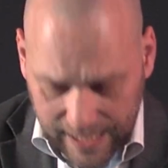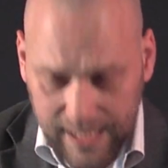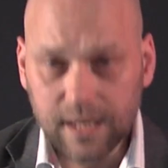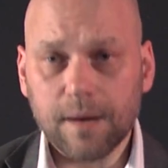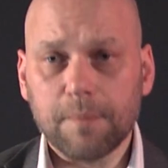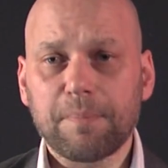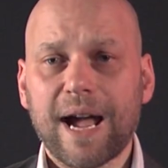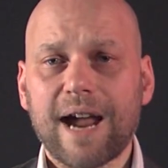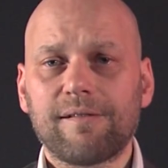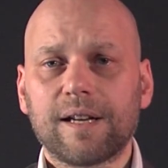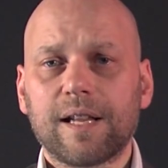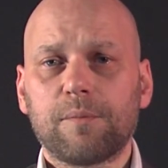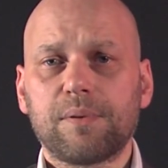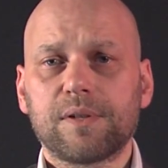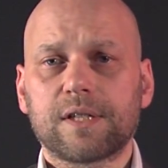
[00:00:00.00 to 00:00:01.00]
in a
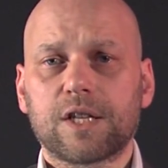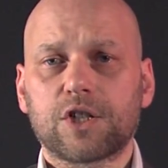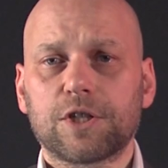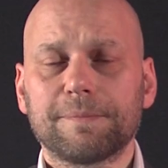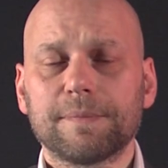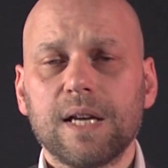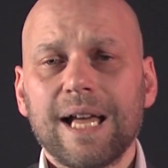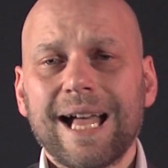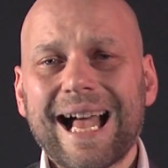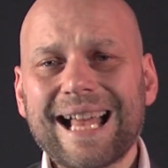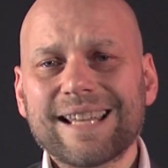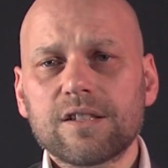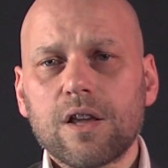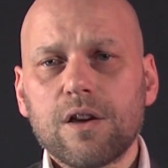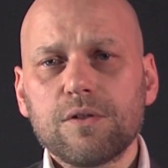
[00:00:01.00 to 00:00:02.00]
parallel position,
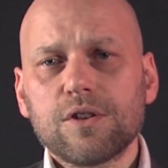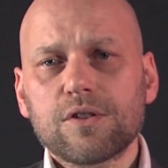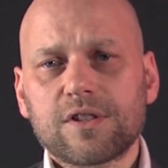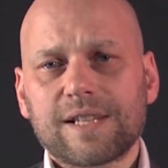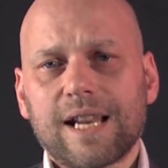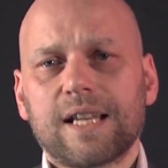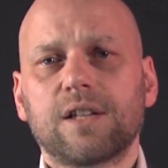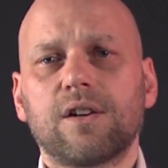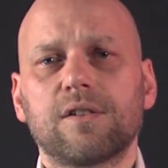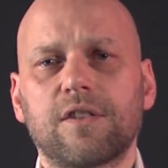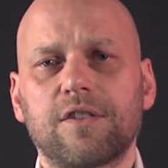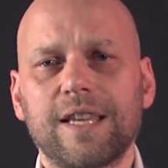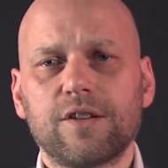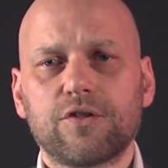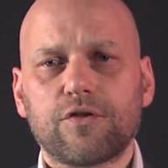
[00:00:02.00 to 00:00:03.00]
as though you're standing on
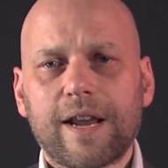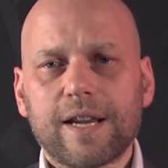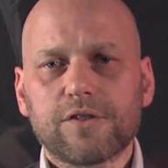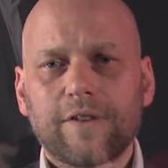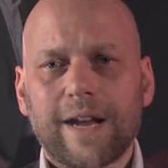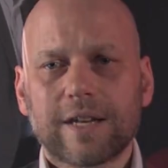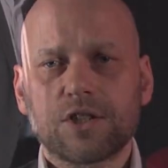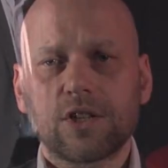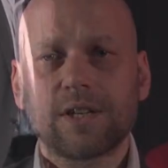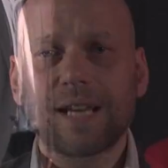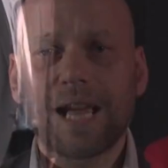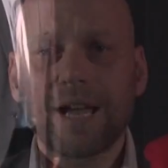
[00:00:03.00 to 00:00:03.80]
thin train tracks. You can